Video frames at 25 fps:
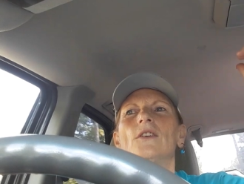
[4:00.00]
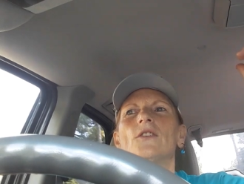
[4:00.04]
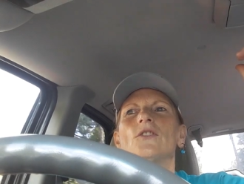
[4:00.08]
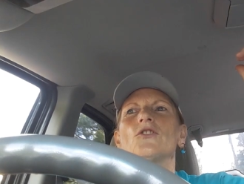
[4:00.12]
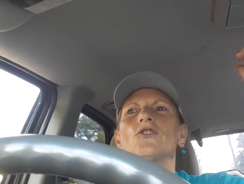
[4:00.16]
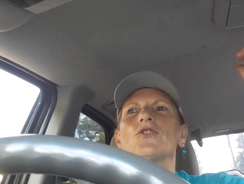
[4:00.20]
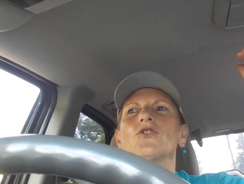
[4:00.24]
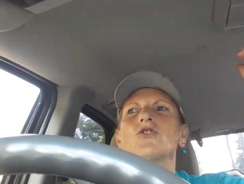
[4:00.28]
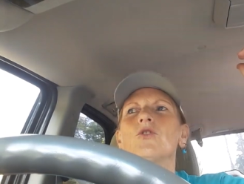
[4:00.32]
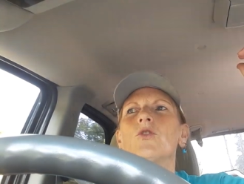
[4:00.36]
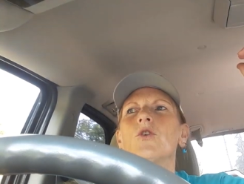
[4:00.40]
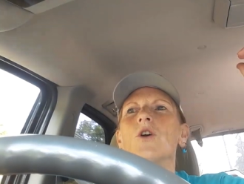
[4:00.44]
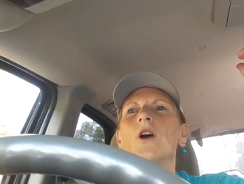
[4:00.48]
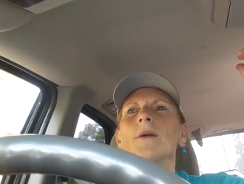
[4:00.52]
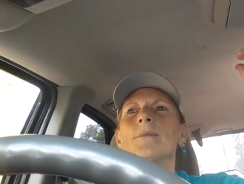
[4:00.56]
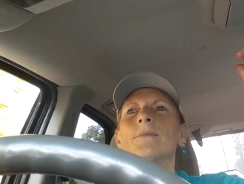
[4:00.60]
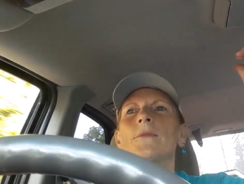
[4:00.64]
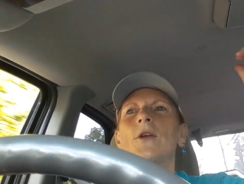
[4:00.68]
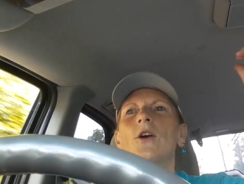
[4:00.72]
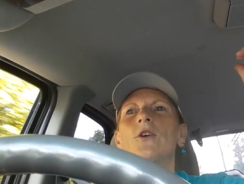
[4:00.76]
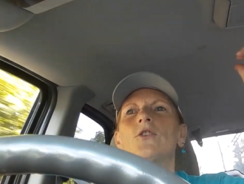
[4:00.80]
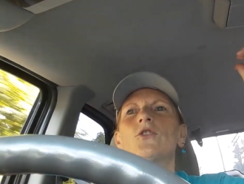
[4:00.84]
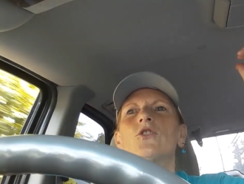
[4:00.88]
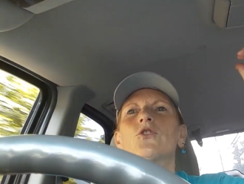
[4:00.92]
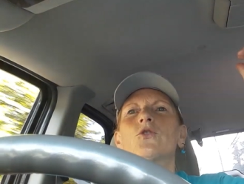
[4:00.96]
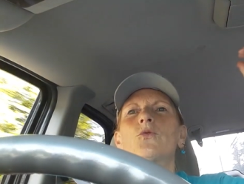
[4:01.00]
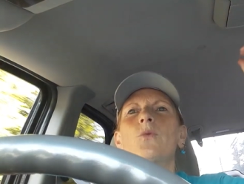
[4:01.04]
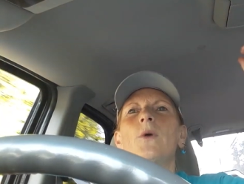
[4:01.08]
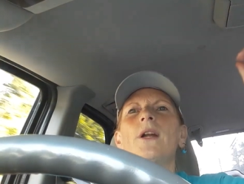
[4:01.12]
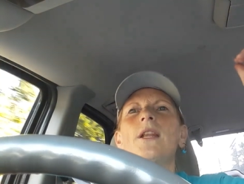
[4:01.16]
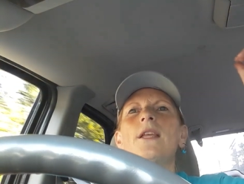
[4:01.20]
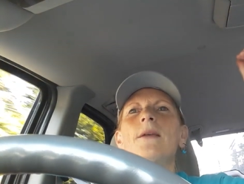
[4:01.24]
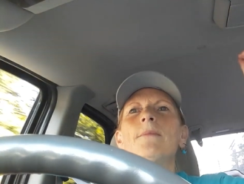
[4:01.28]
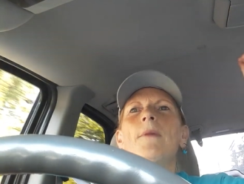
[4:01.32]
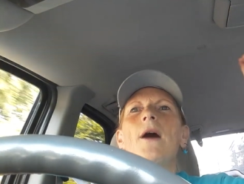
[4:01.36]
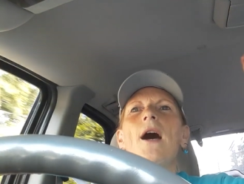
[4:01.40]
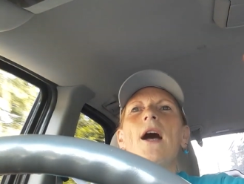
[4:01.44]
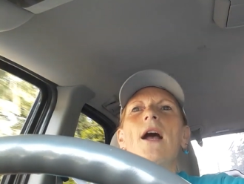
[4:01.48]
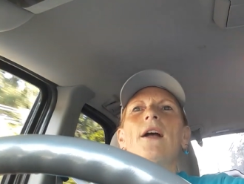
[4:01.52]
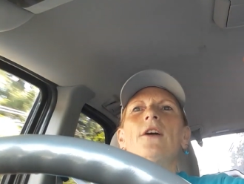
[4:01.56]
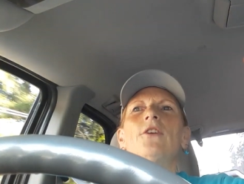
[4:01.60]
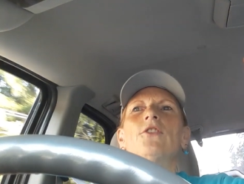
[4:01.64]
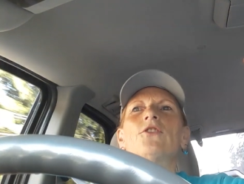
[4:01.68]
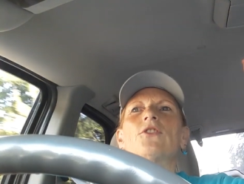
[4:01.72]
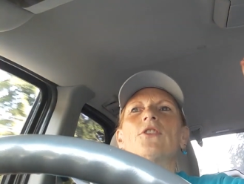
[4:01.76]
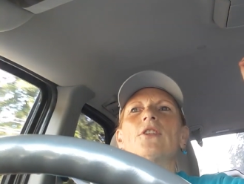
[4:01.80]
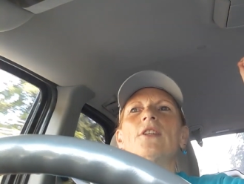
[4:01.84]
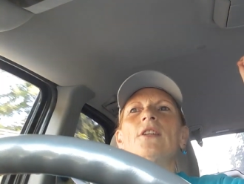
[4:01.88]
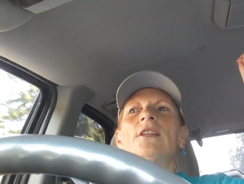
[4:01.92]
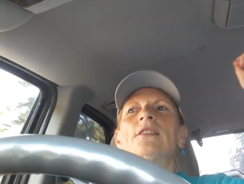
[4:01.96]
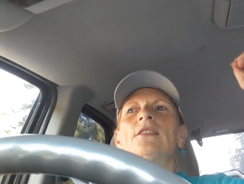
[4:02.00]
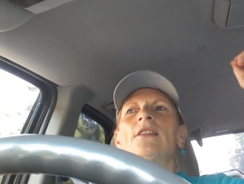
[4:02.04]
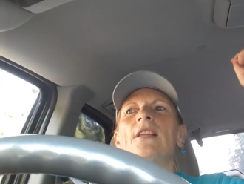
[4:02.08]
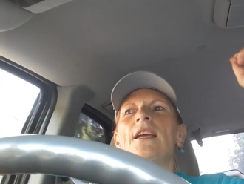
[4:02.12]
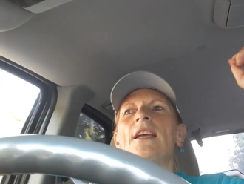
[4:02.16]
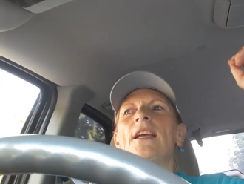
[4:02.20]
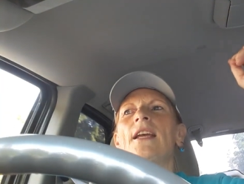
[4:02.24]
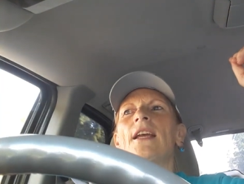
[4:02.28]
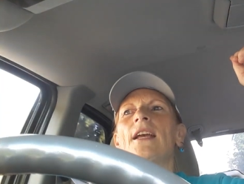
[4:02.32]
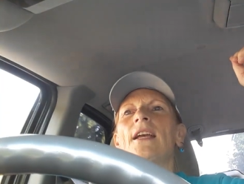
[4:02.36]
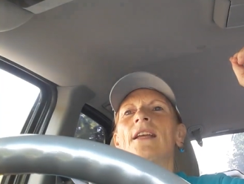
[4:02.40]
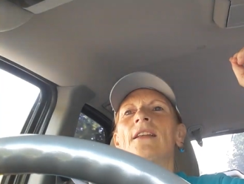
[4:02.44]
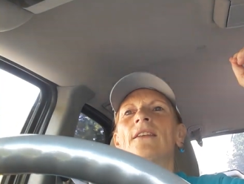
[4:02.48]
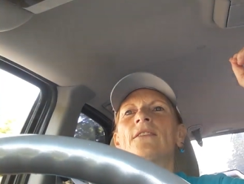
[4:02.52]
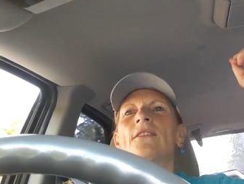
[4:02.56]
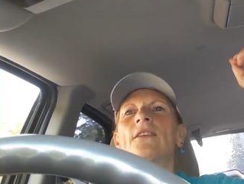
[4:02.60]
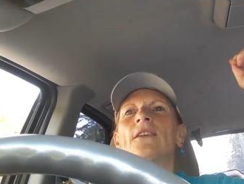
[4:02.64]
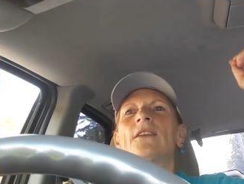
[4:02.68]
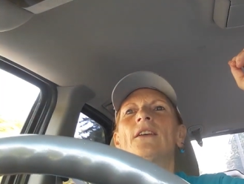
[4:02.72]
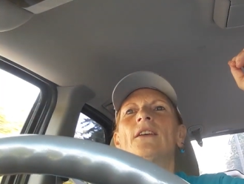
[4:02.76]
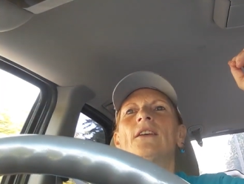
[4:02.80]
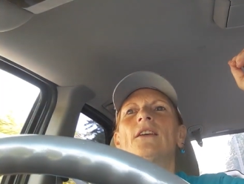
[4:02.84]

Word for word: storm goes 20 miles inland,